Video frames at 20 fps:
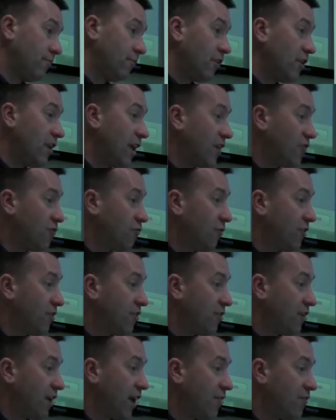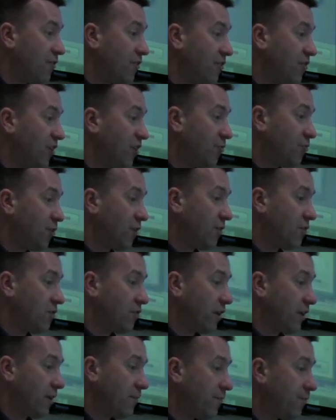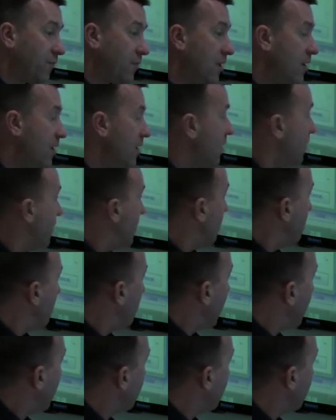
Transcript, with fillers: the next risk that I haven't assessed previously. What